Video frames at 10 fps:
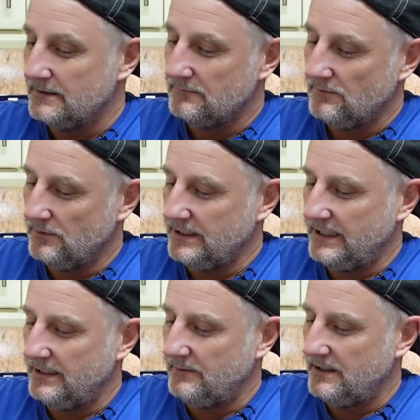Right,
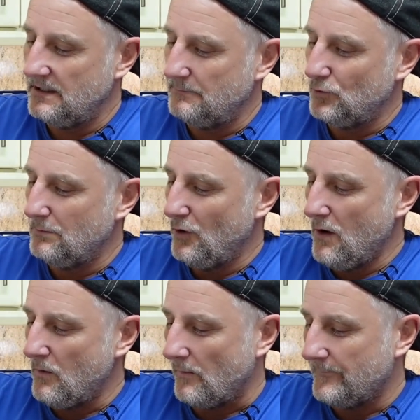here we are, Boo Boo.